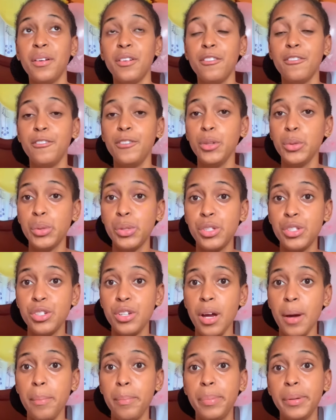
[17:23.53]
views
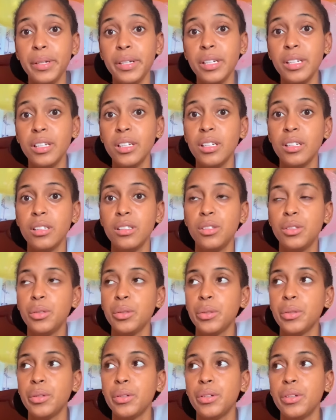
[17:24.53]
drop
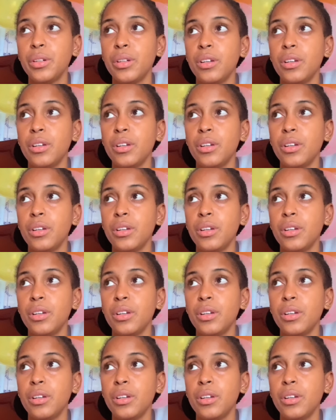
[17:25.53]
to